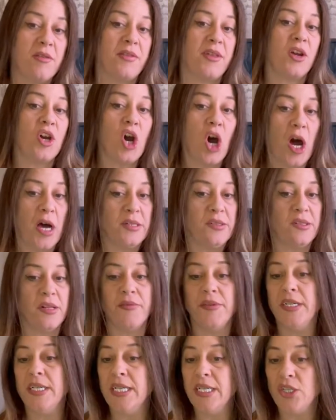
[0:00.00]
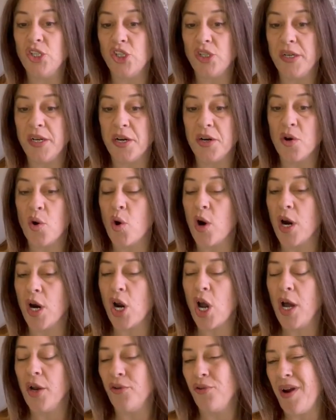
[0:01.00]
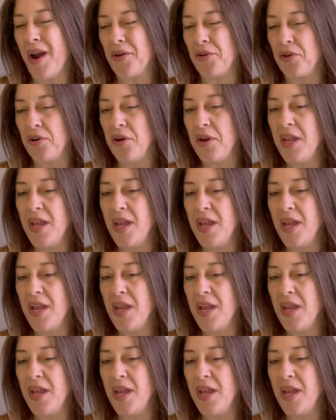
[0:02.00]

the cost of an engineer or a contractor